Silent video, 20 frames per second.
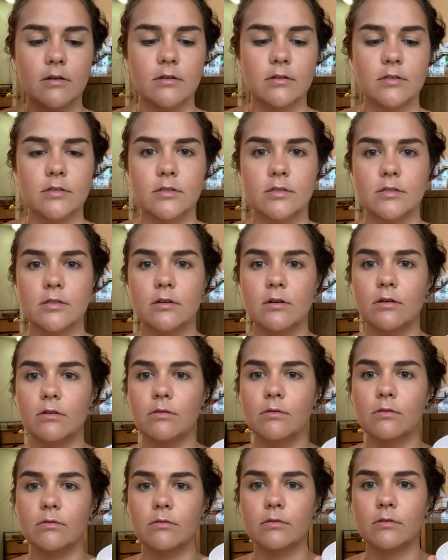
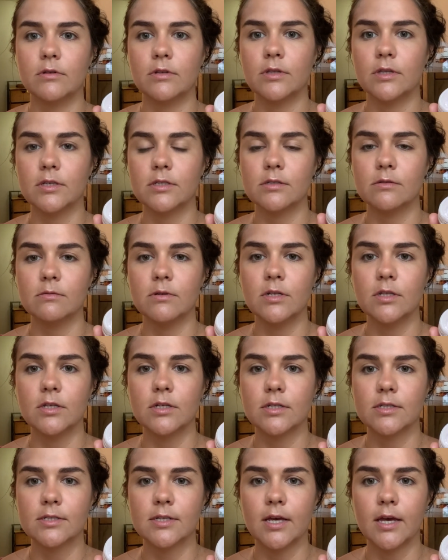So this is what it
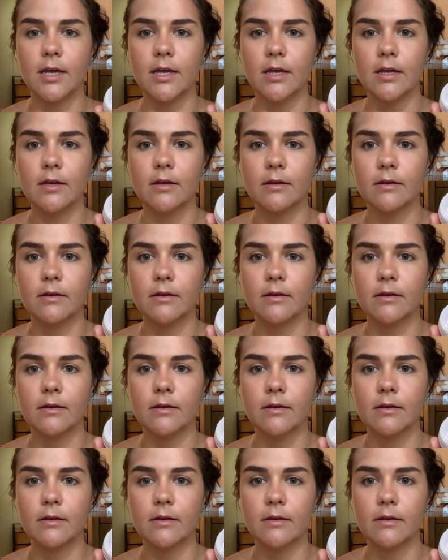looks like.